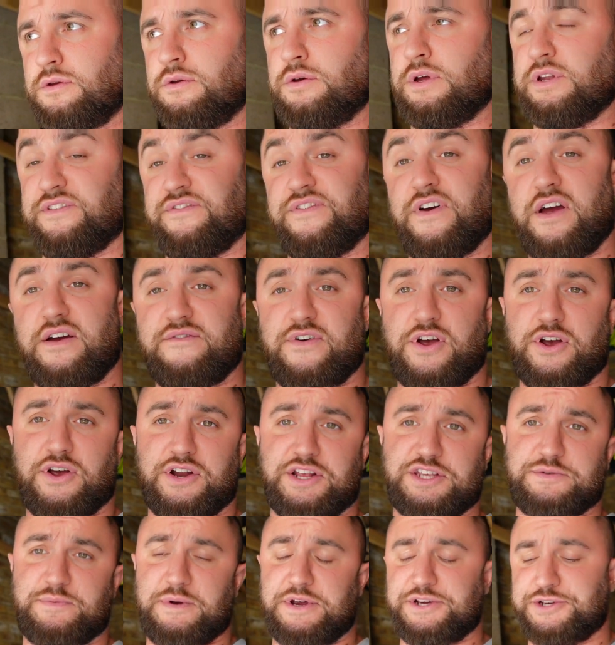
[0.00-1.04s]
It's a very, very good
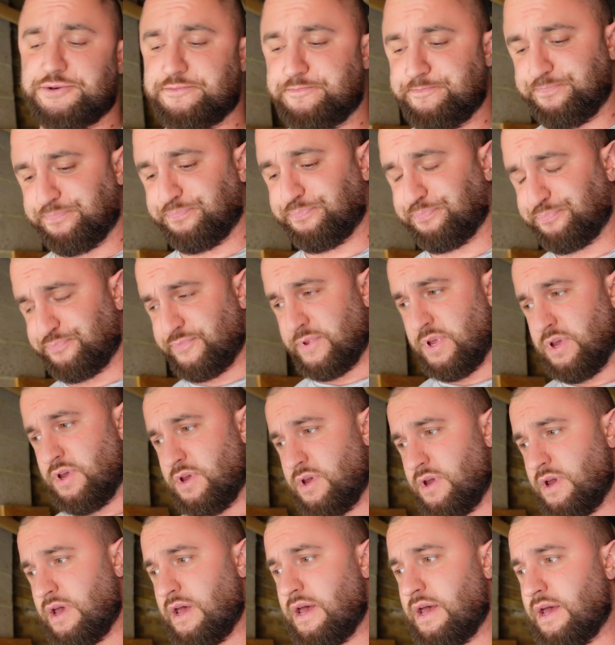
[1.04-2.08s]
expression.
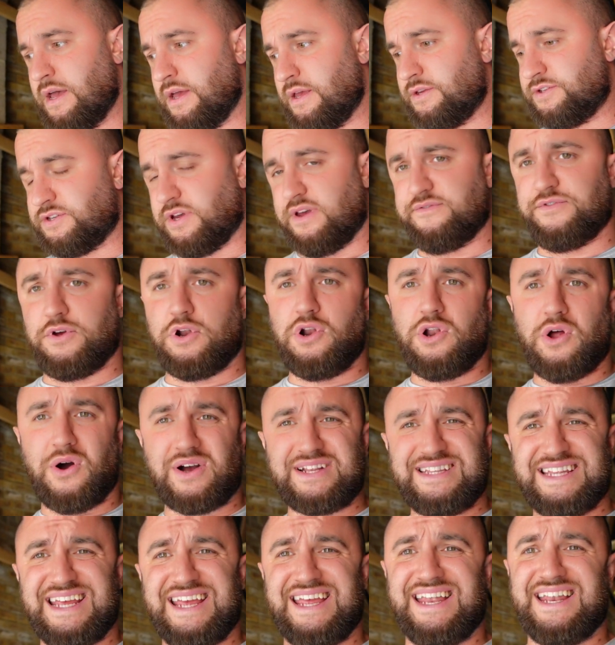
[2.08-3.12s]
So if you're
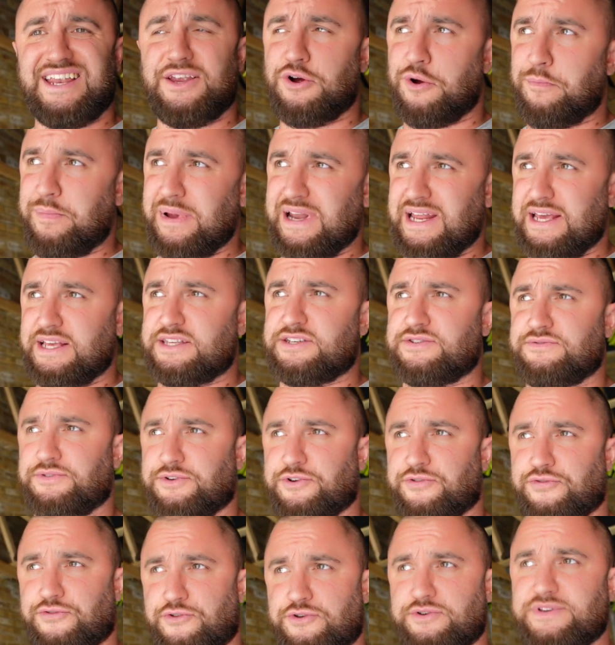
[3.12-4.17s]
locked in, your ability to
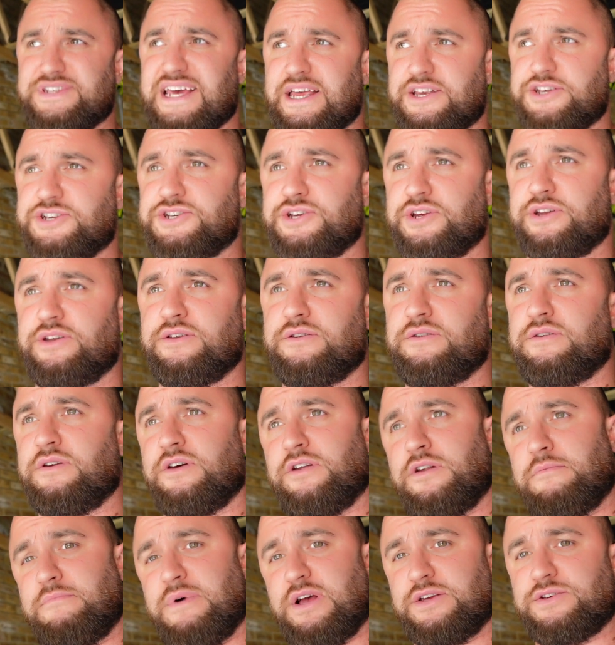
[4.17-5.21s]
recruit tension
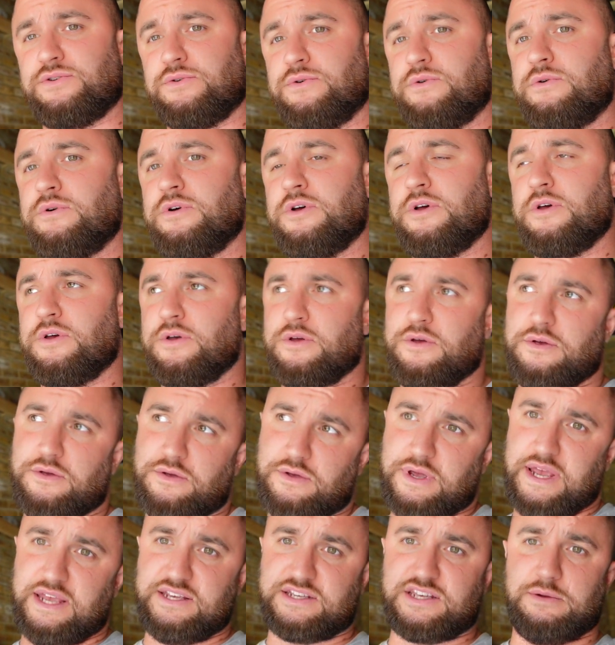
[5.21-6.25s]
on a muscle
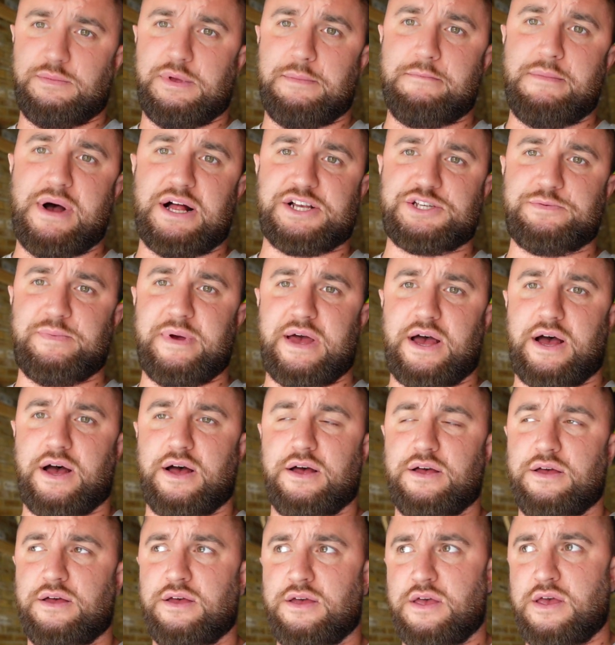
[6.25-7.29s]
is going to be much better.
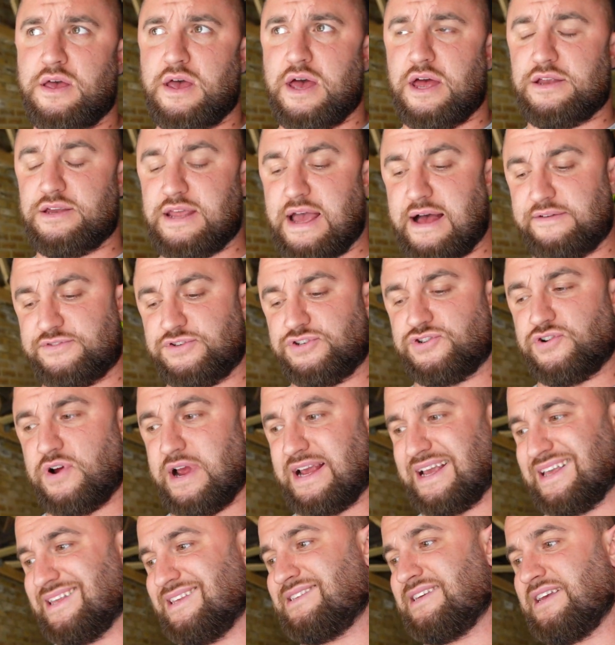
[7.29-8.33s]
And you have to try
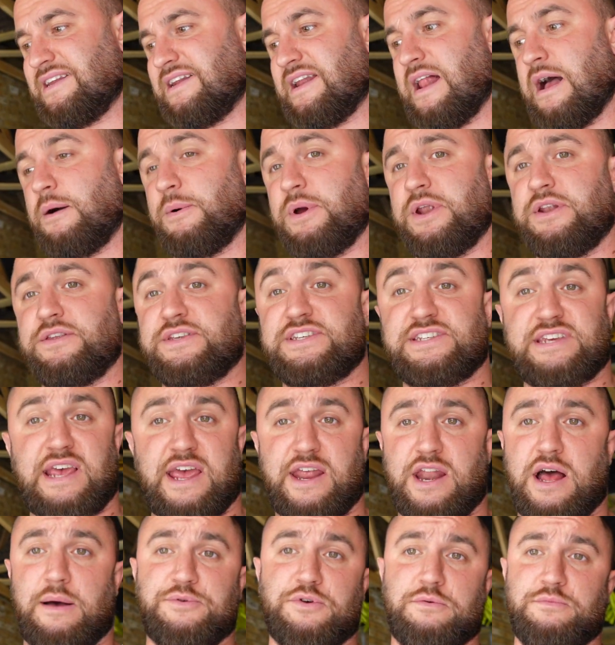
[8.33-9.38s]
and consider that when
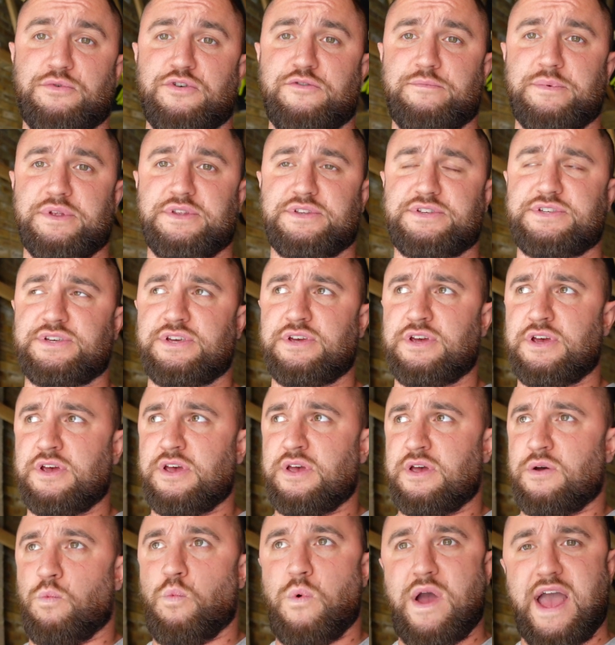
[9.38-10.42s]
setting up your movements.
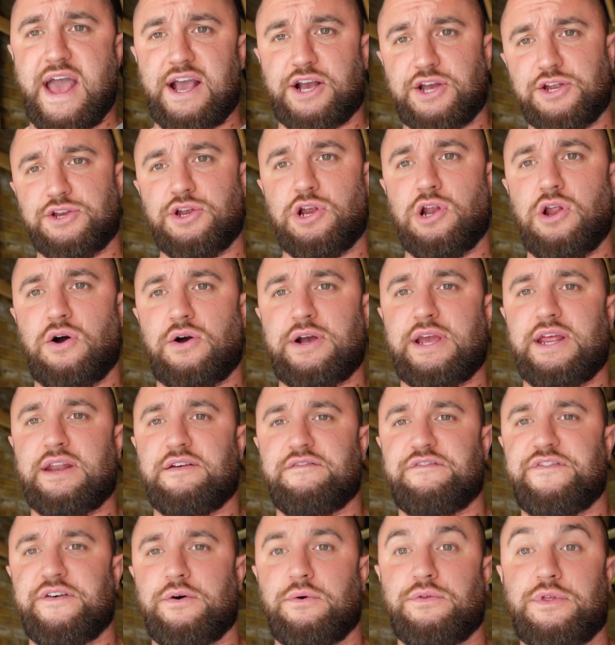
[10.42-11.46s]
Where can you lock in and
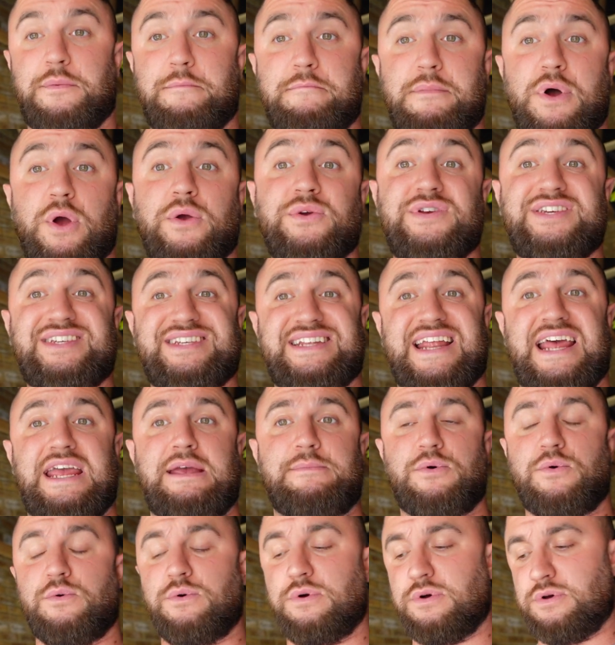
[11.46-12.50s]
feel the most
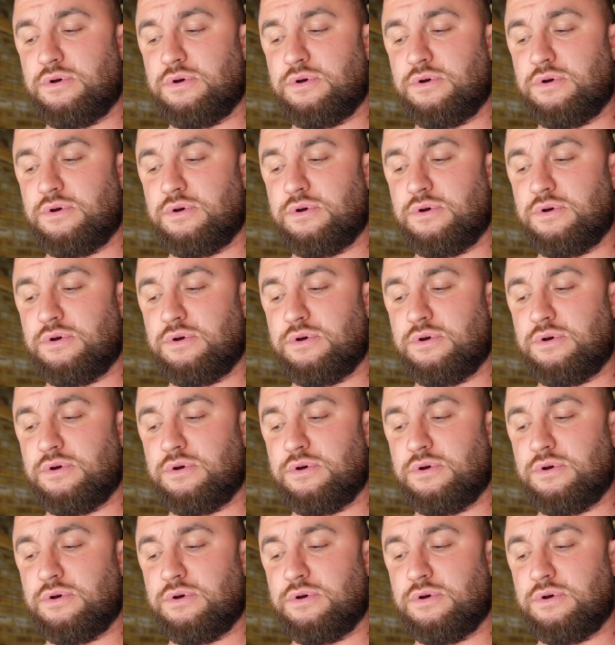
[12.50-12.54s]
stable?